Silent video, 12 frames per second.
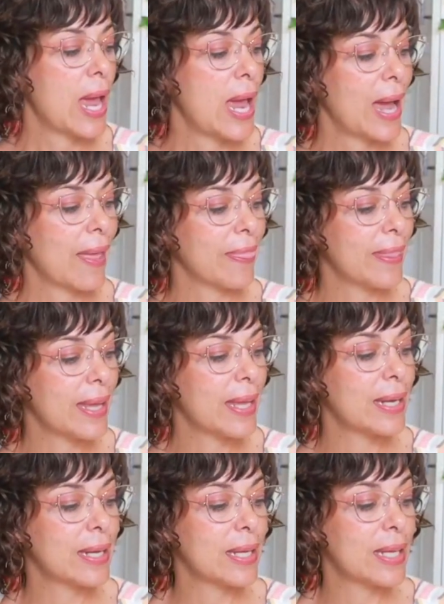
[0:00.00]
And
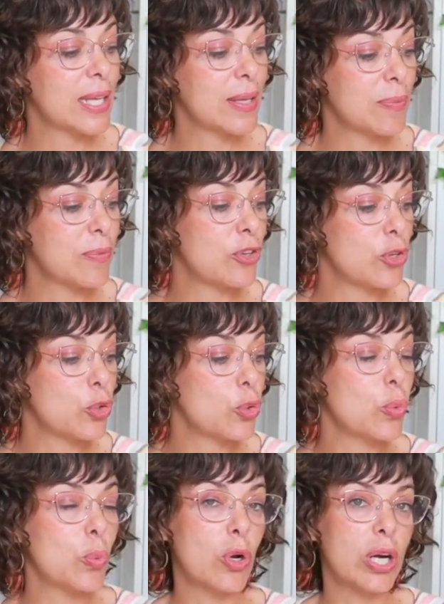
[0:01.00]
then if you
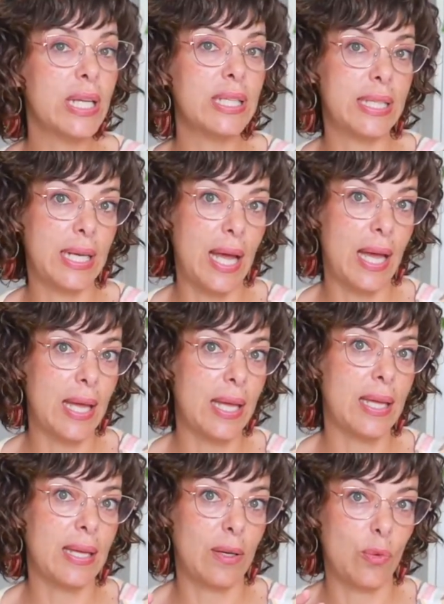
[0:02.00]
want to
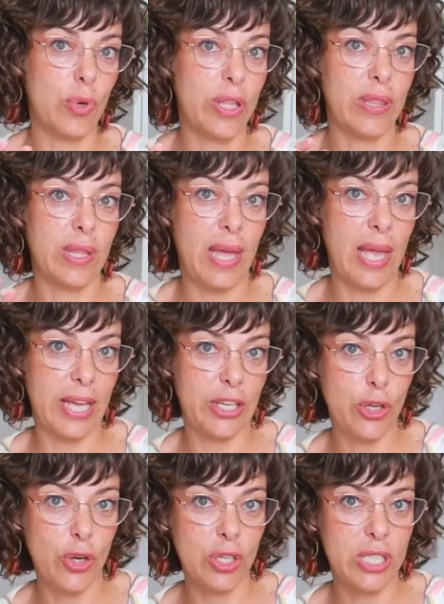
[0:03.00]
try with egg
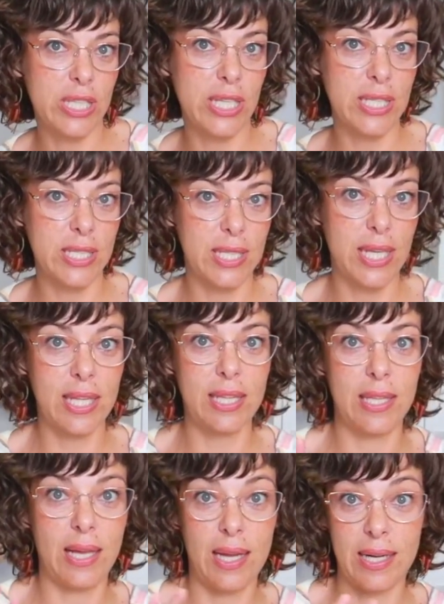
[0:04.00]
yolks instead
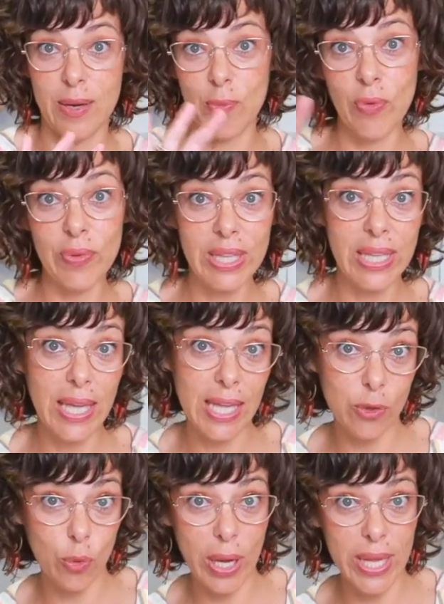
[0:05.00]
and removing the egg
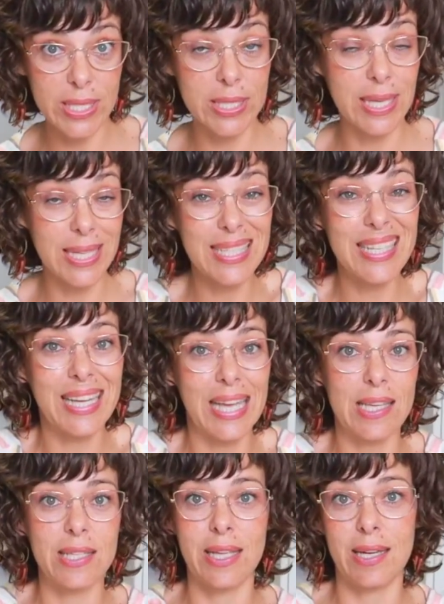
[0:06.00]
whites, just in
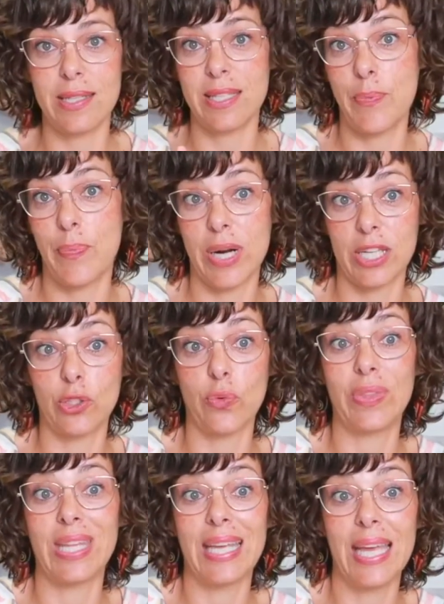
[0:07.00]
case that is the part of
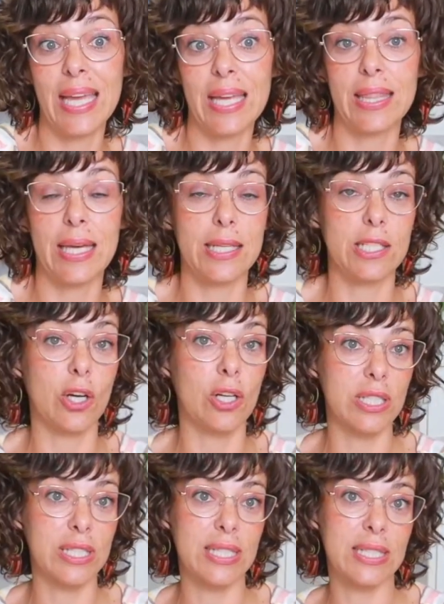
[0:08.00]
the egg that is
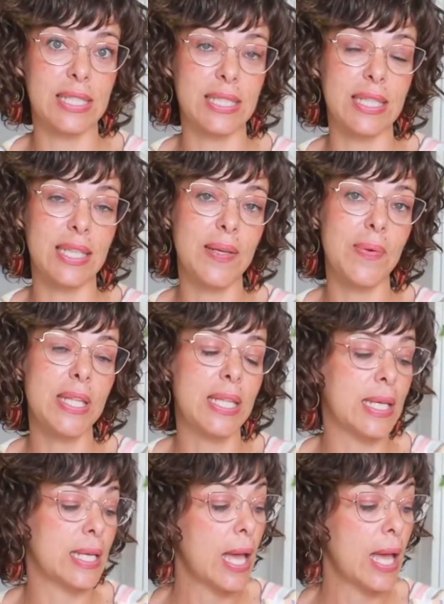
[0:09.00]
causing the sensitivity,